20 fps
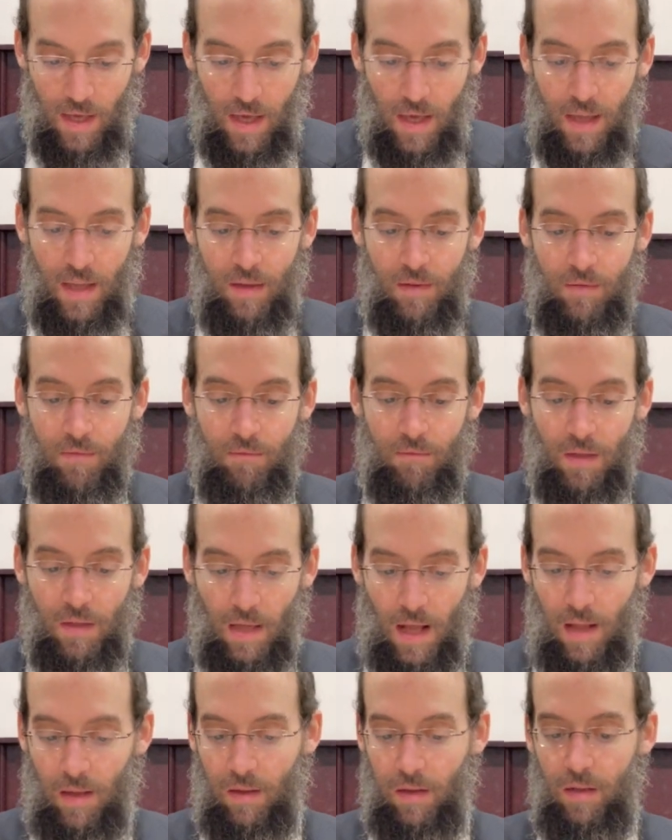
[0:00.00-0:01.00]
in
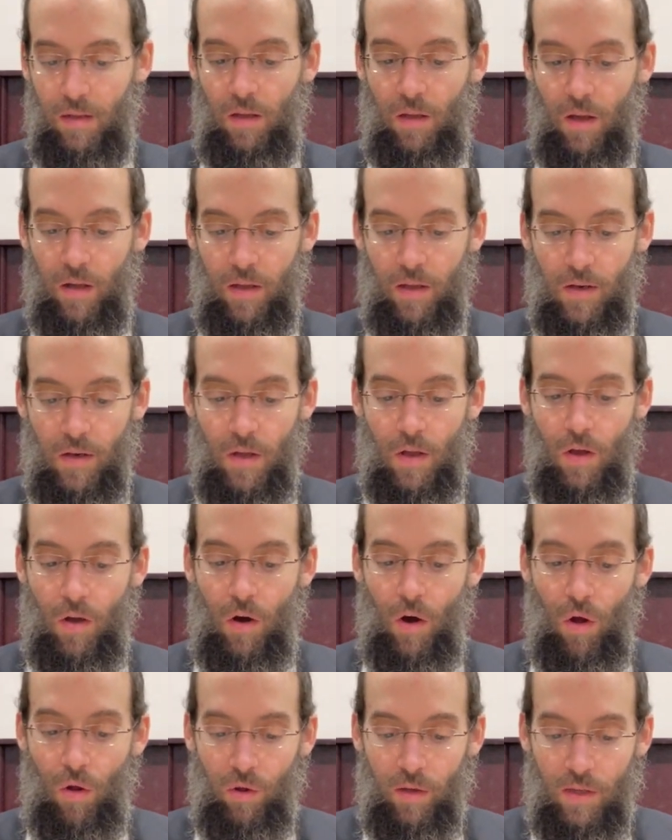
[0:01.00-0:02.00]
metal
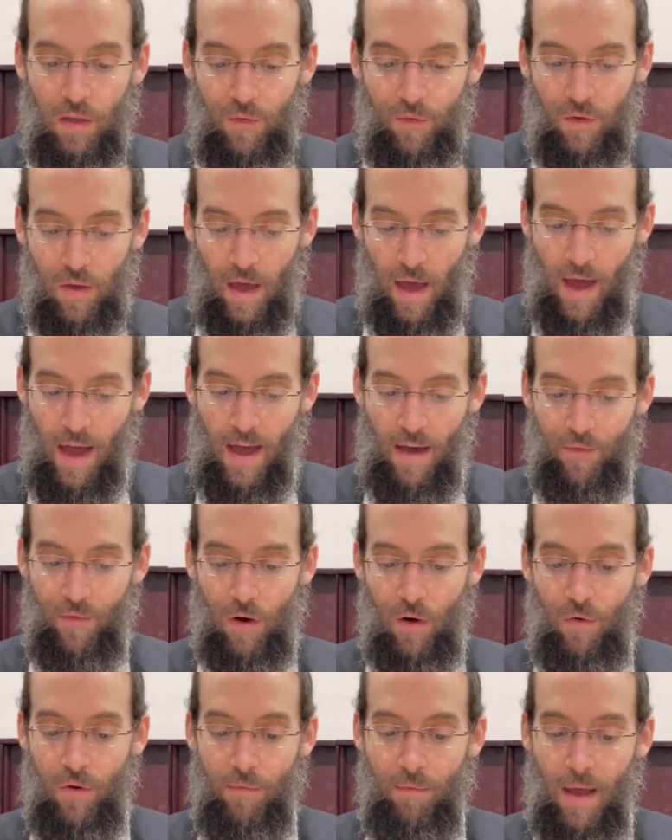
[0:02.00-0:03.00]
Only if you have
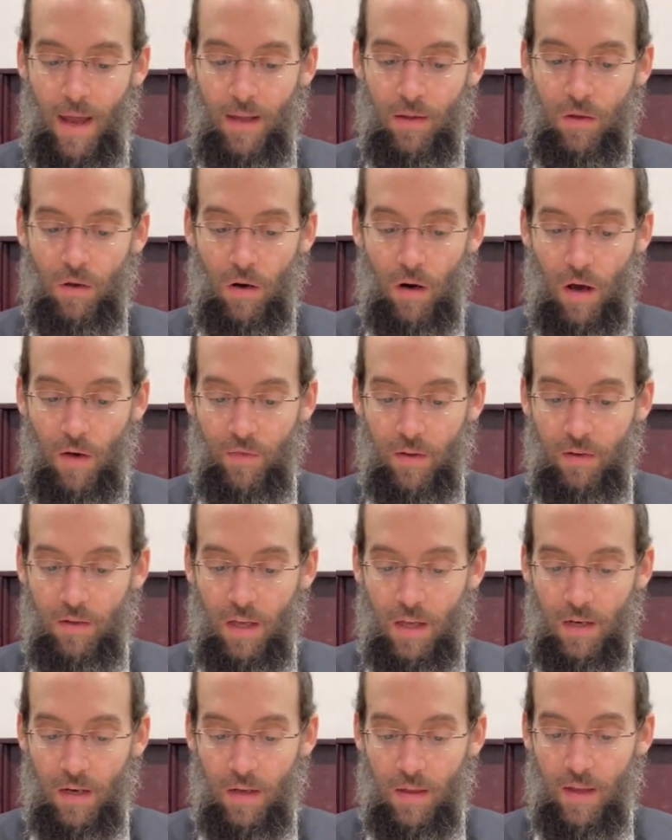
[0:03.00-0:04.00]
a remainder of a
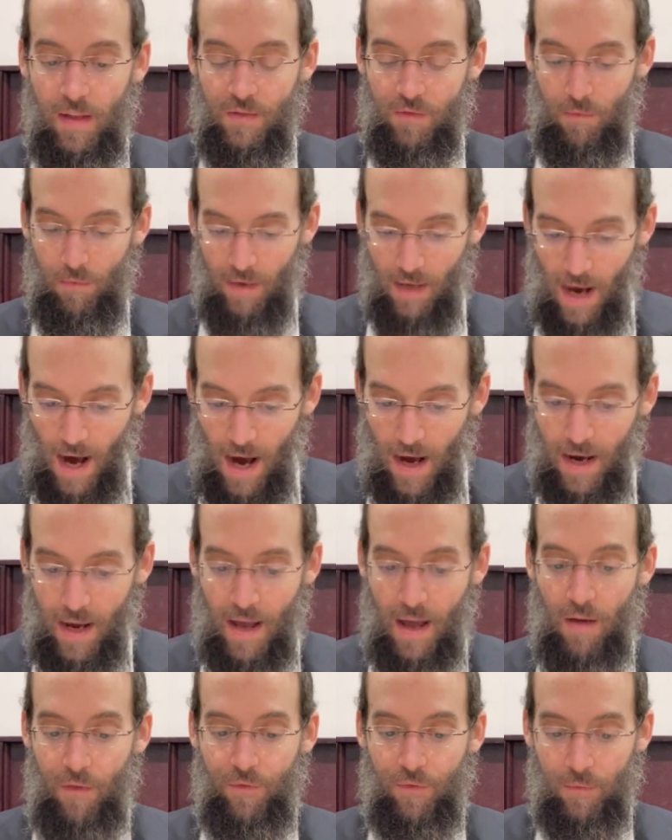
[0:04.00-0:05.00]
dinner that's from
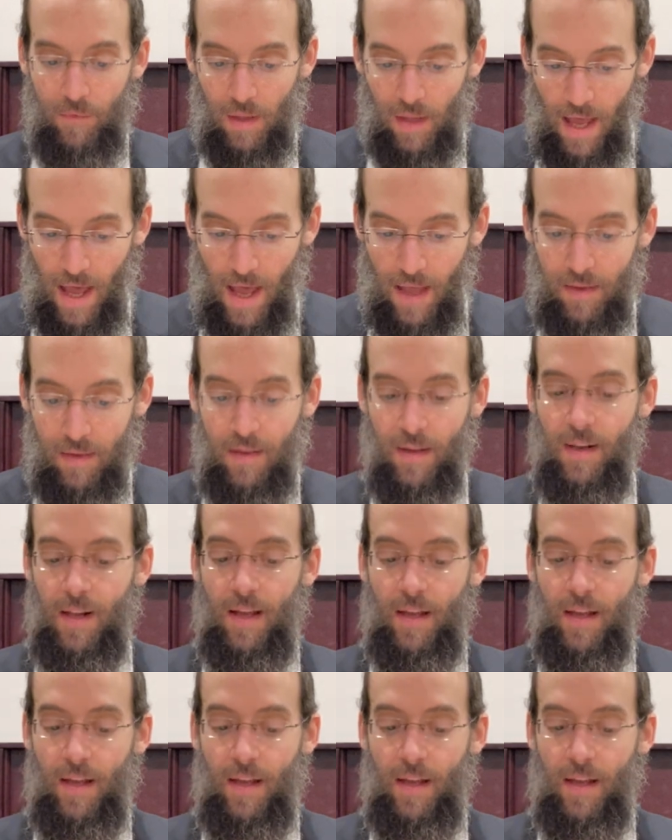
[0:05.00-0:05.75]
karka, from a land,